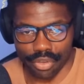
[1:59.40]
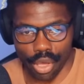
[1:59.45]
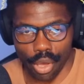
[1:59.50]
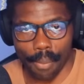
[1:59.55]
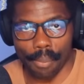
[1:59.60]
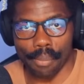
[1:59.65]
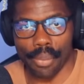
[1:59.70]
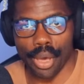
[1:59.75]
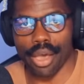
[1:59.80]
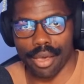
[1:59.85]

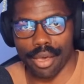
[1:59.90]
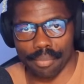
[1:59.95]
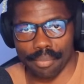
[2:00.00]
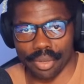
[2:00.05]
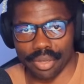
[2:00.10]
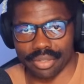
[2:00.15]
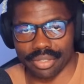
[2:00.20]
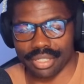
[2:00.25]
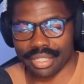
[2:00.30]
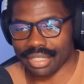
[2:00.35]
a
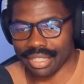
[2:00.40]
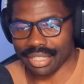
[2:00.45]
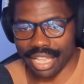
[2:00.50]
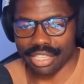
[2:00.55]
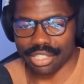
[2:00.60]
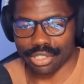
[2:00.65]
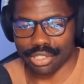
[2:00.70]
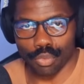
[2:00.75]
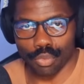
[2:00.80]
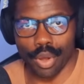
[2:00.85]
purpose.
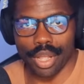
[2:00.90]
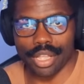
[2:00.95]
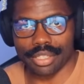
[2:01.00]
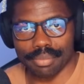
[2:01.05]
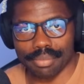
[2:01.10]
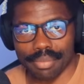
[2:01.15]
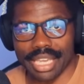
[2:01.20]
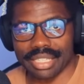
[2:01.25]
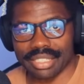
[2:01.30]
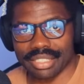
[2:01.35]
That's
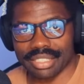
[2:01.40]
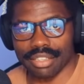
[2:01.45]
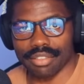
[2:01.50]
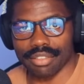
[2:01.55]
what makes it